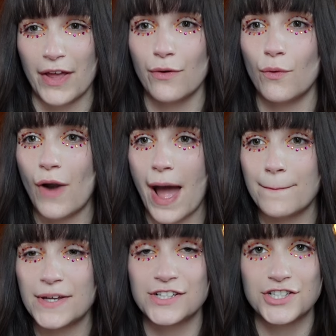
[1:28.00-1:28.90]
by the
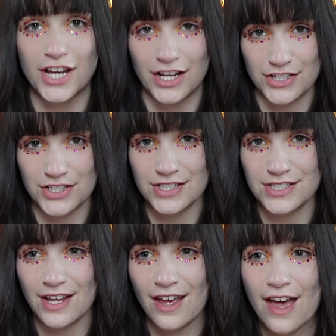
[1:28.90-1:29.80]
rapid
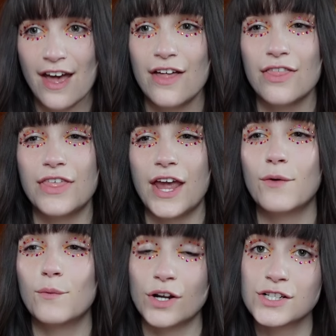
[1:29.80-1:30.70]
changes.
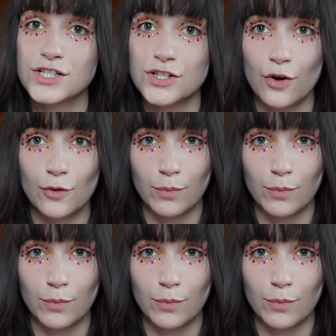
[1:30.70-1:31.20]
Their once known